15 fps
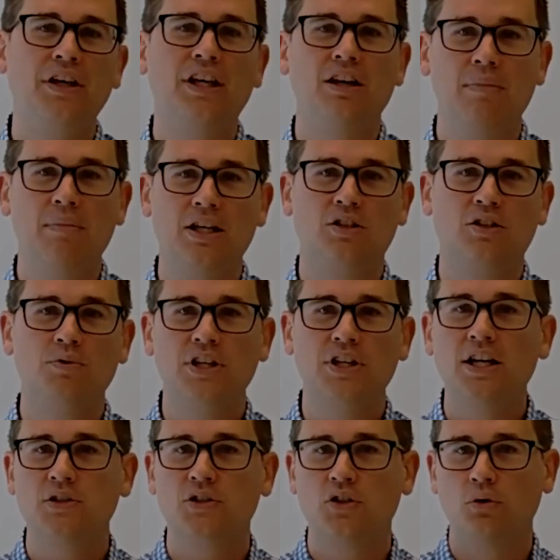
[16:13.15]
I think it makes some
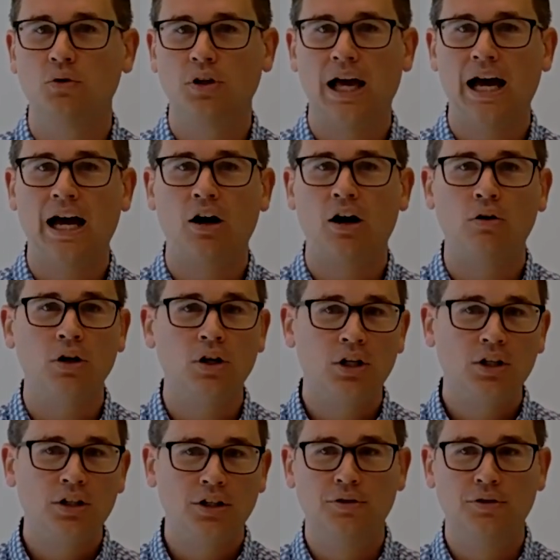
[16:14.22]
sense to allow,